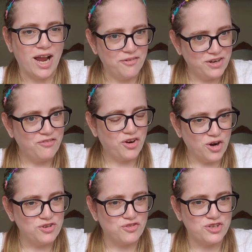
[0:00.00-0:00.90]
I have gift
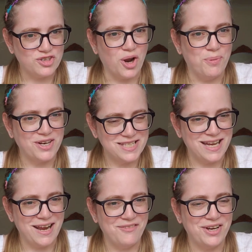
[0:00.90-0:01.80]
cards for Starbucks
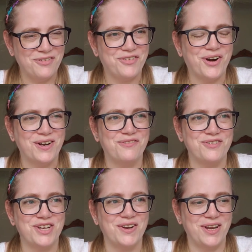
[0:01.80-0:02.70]
and I have a gift card for
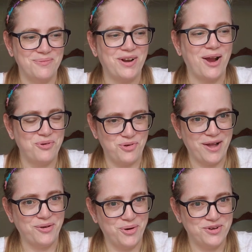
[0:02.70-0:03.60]
Dunkin', but I would
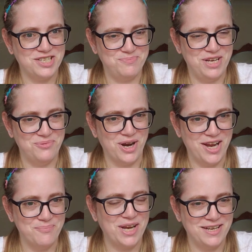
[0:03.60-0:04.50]
rather go to Speedway
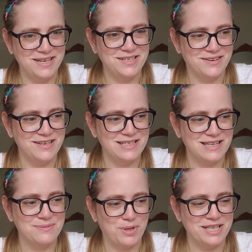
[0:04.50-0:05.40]
and pay 99
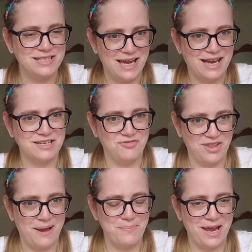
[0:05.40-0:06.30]
cents plus tax for
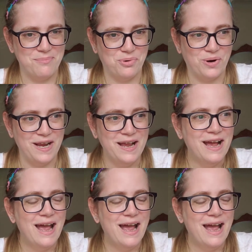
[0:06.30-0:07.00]
that bad boy